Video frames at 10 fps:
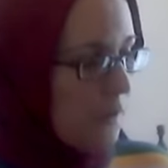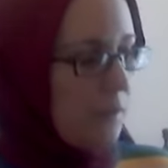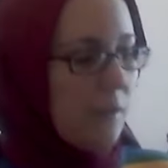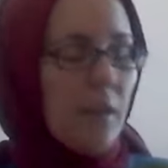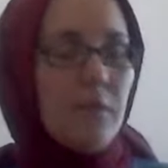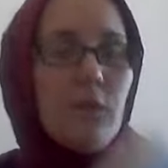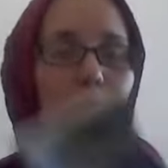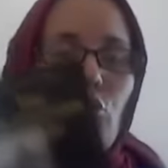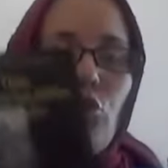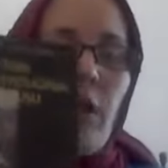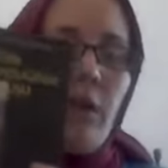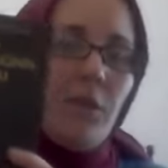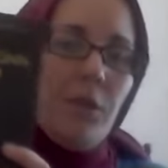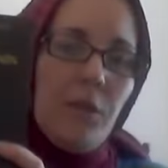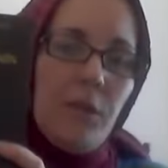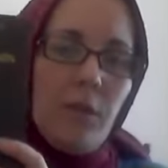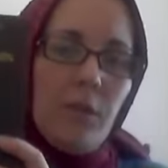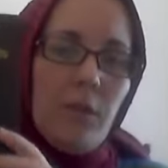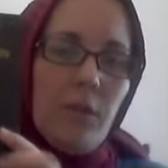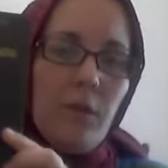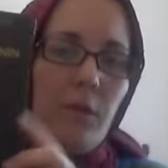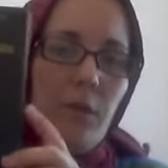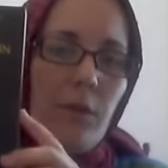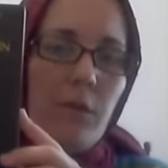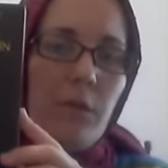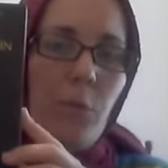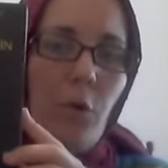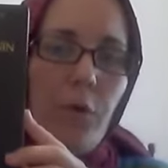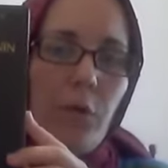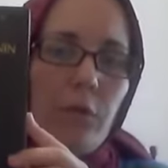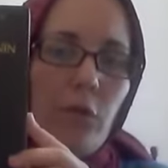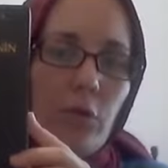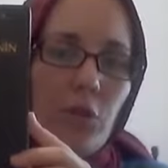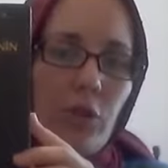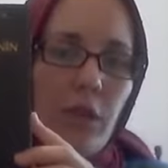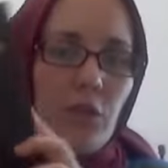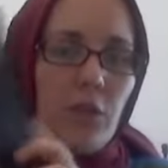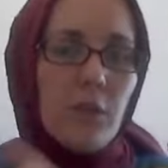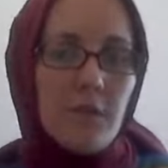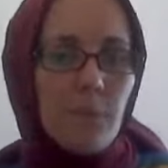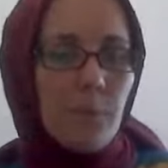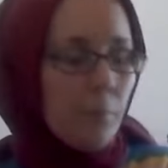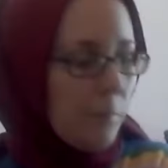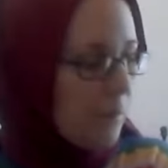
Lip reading: David Kushner, The Birth of Turkish Nationalism,